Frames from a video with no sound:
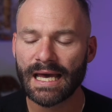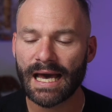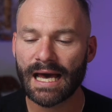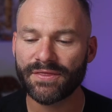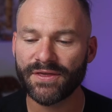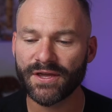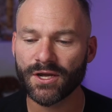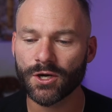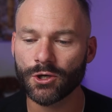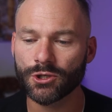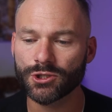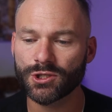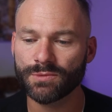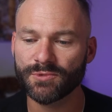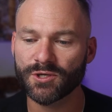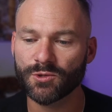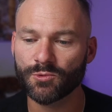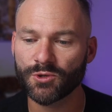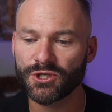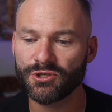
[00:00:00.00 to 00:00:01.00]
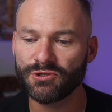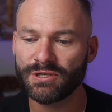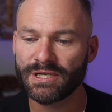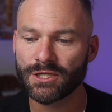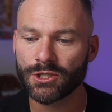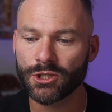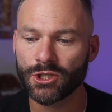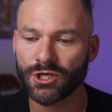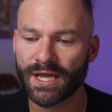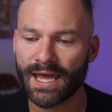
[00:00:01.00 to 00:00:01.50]
I think ultimately what you need
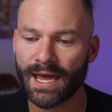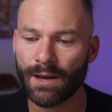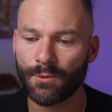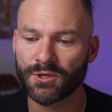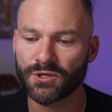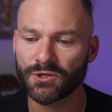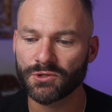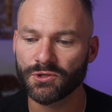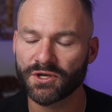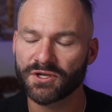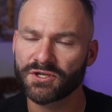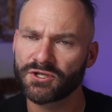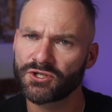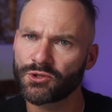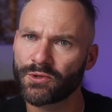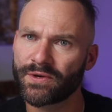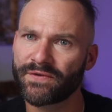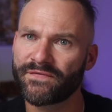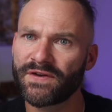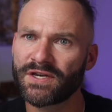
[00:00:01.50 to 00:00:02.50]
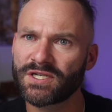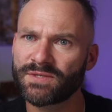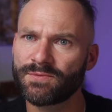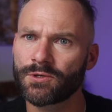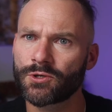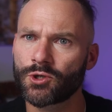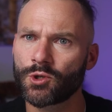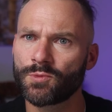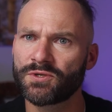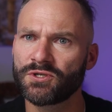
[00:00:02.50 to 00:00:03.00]
to look at when you're looking to join
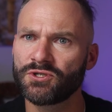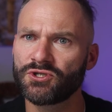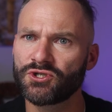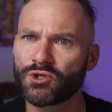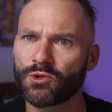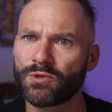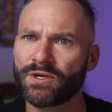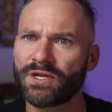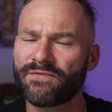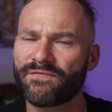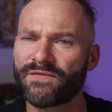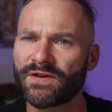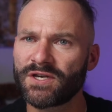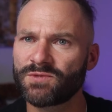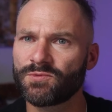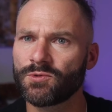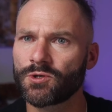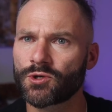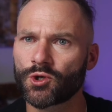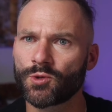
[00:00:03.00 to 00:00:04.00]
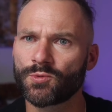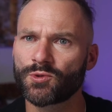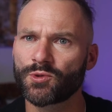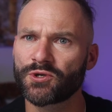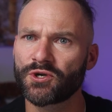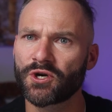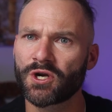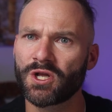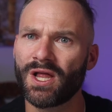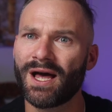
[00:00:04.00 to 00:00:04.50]
Facebook groups is joining Facebook groups
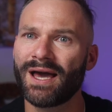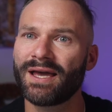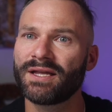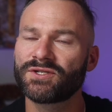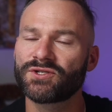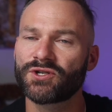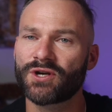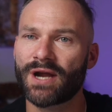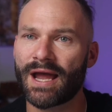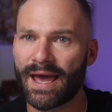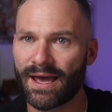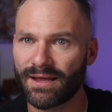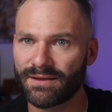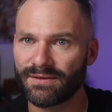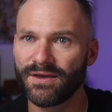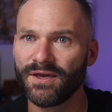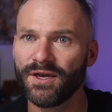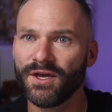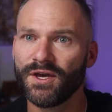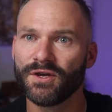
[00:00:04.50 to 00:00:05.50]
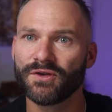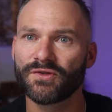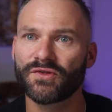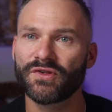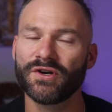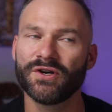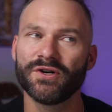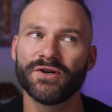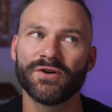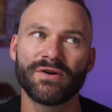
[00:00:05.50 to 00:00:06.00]
where your clients are at.
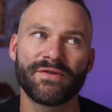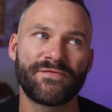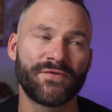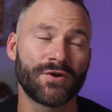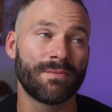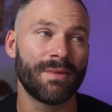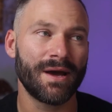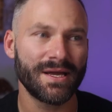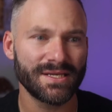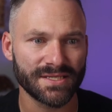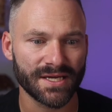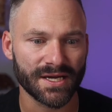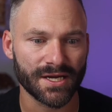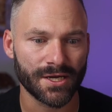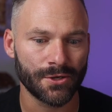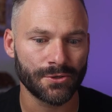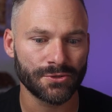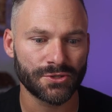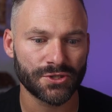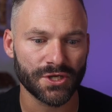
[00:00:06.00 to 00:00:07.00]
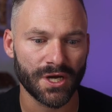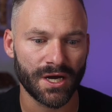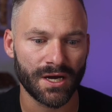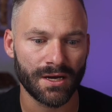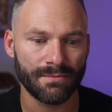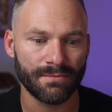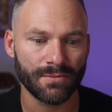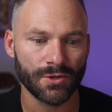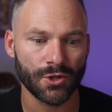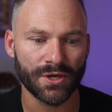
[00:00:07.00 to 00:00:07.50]
So if you're a mindset coach,
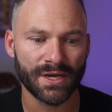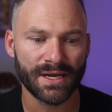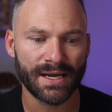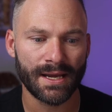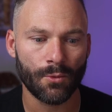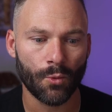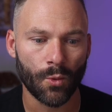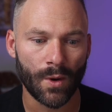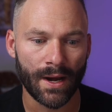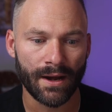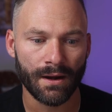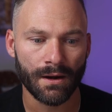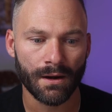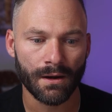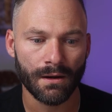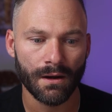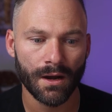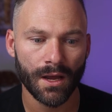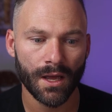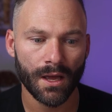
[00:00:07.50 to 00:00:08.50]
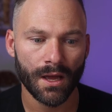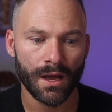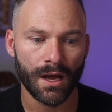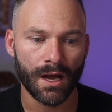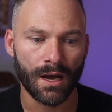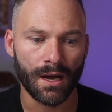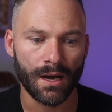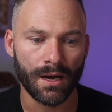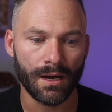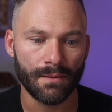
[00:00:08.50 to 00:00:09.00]
looking at where
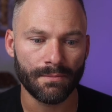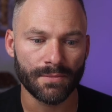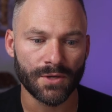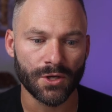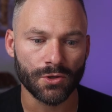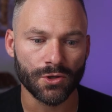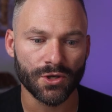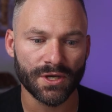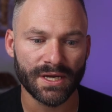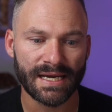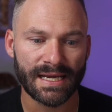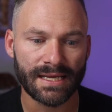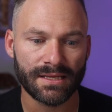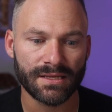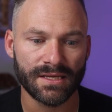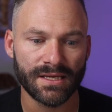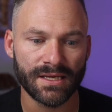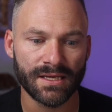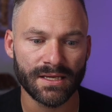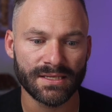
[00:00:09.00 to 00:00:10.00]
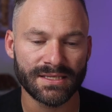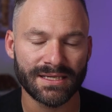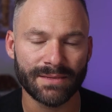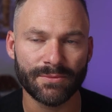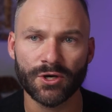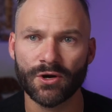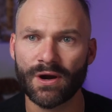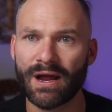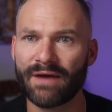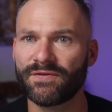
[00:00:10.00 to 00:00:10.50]
looking at the
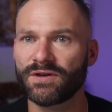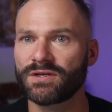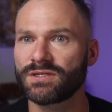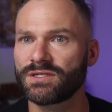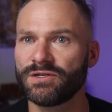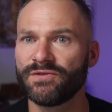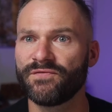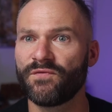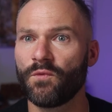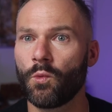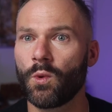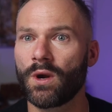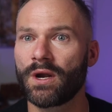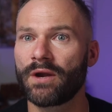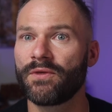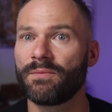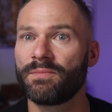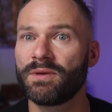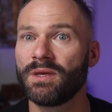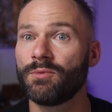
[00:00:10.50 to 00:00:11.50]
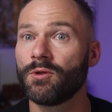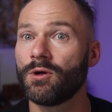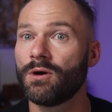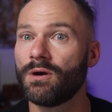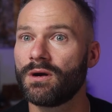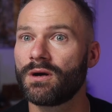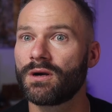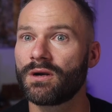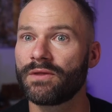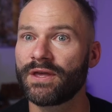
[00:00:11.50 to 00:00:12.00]
demographics of where the people
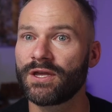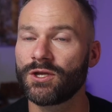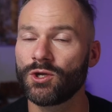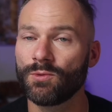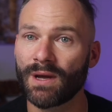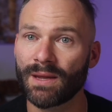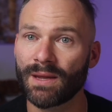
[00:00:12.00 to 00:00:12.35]
are that you